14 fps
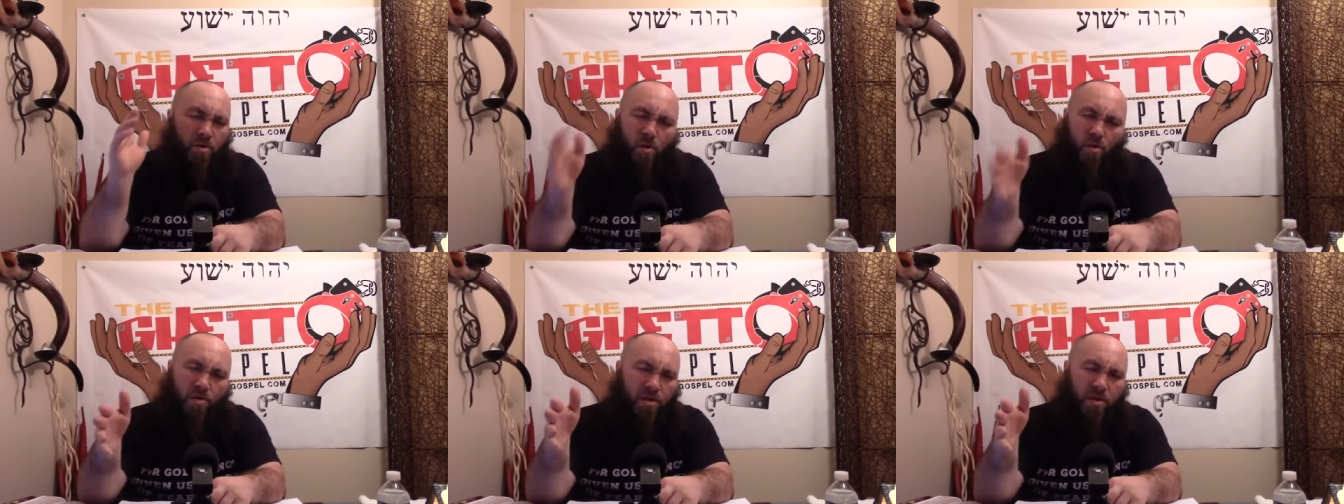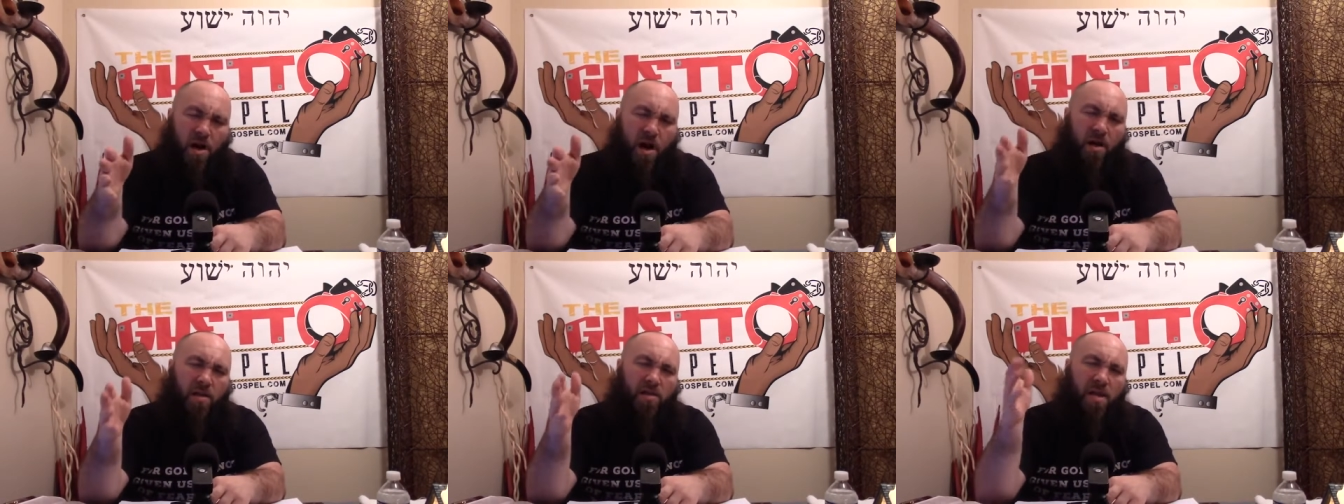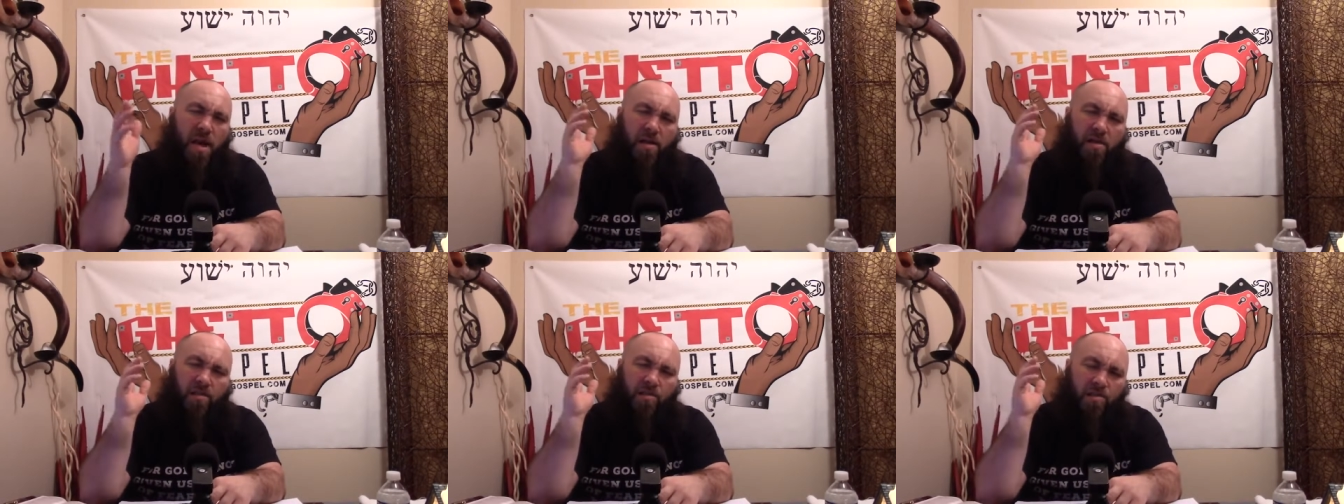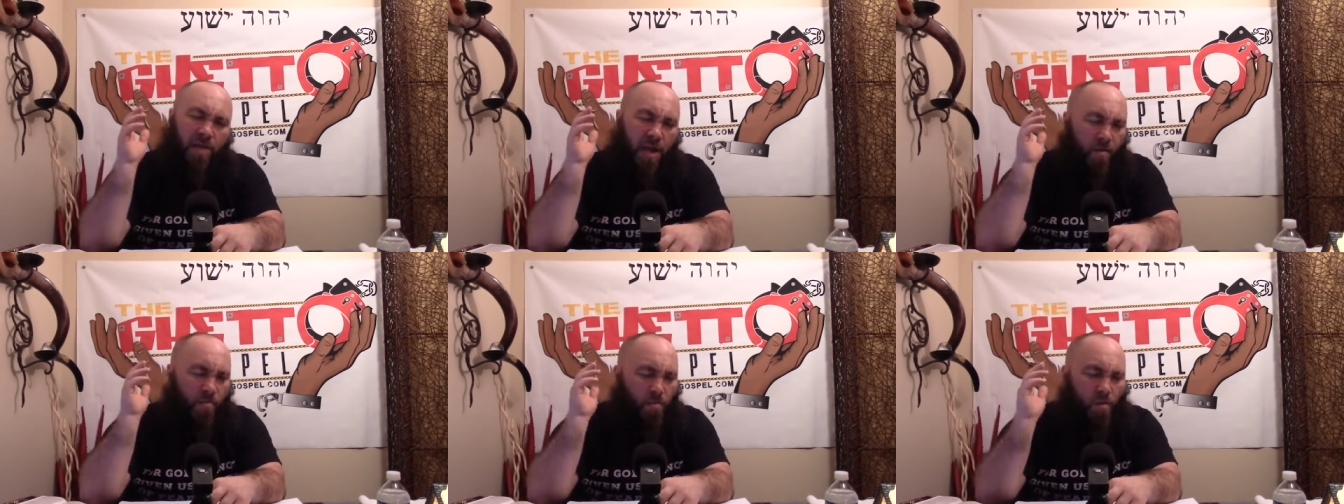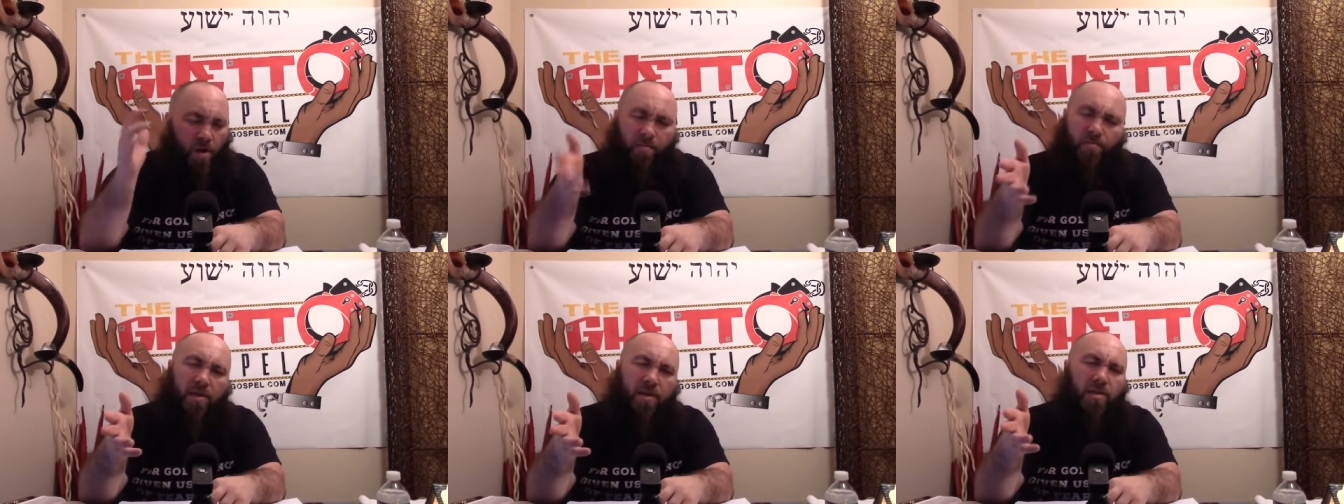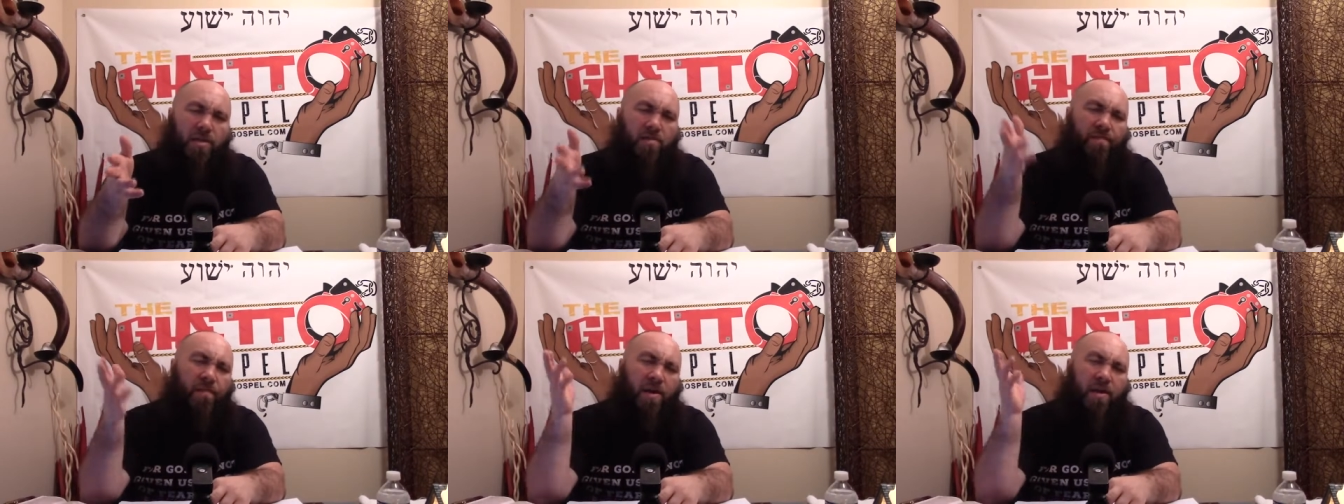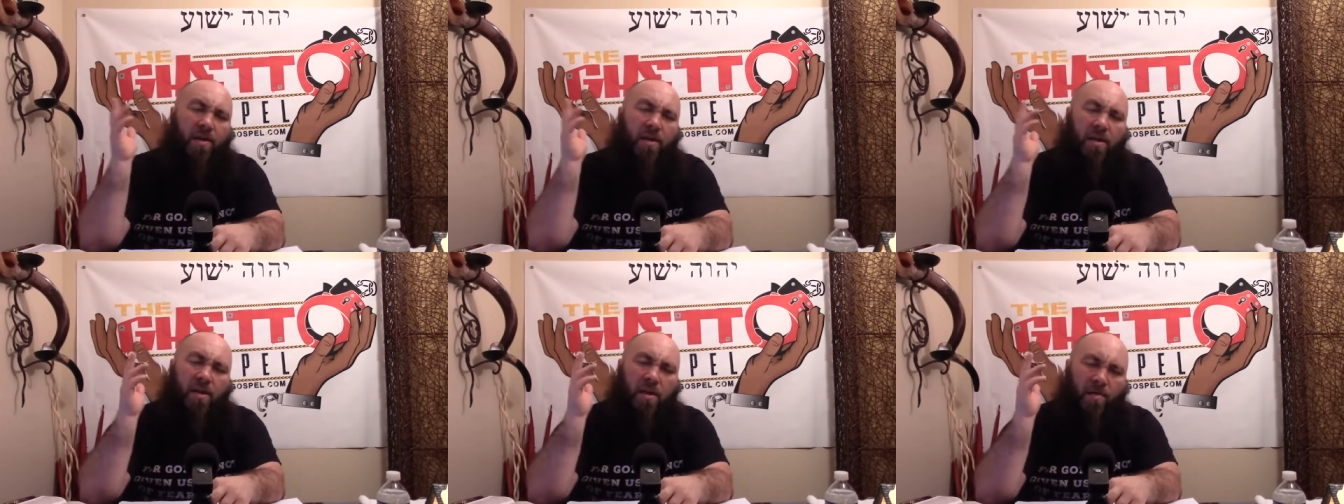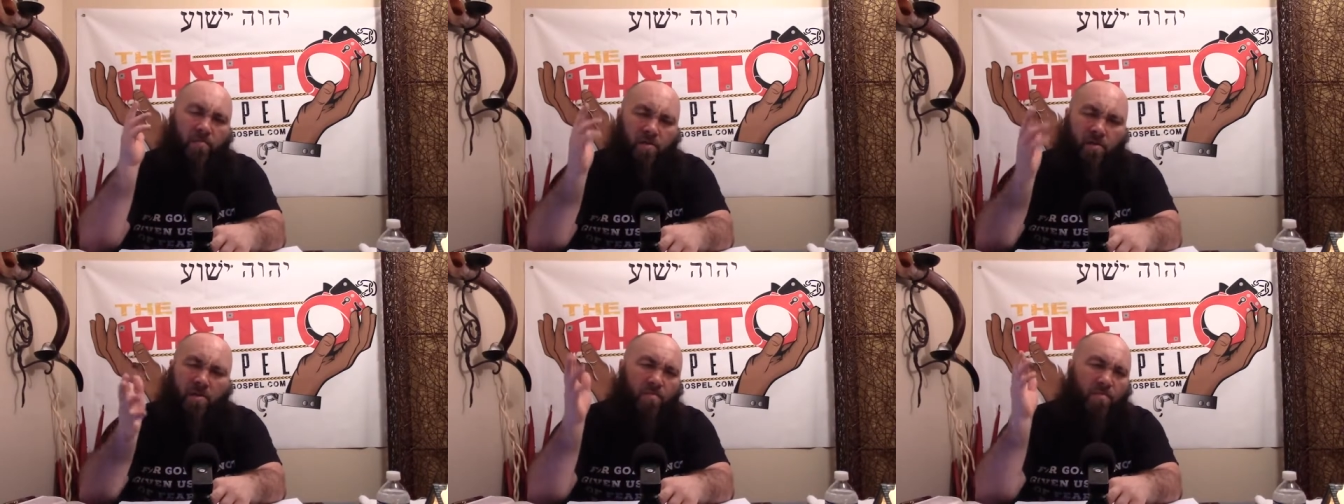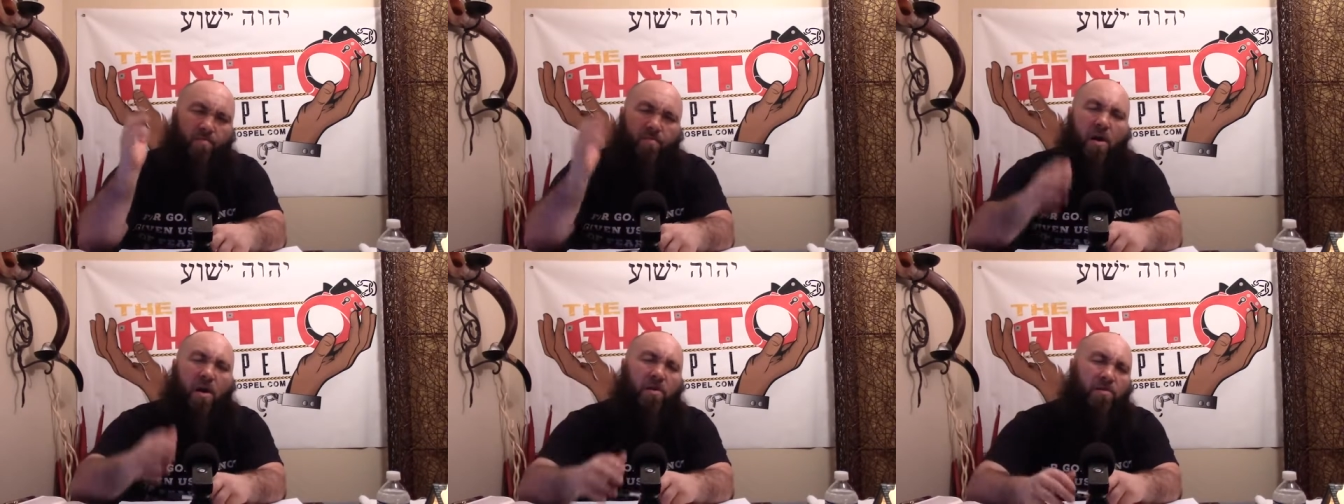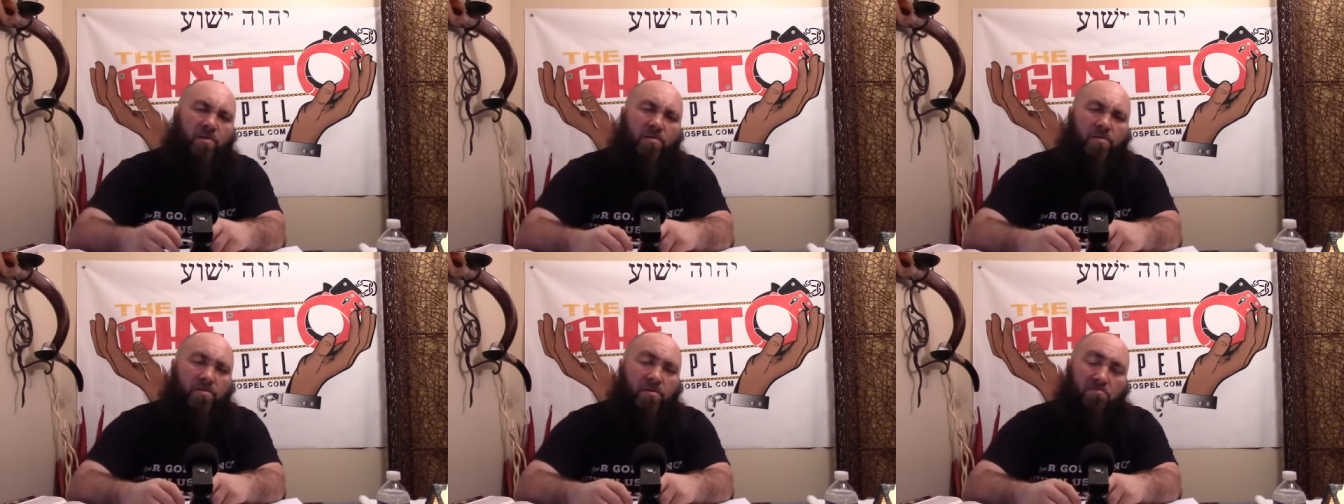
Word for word: Go to the contact and say, I want to be in this fight, and become a partner.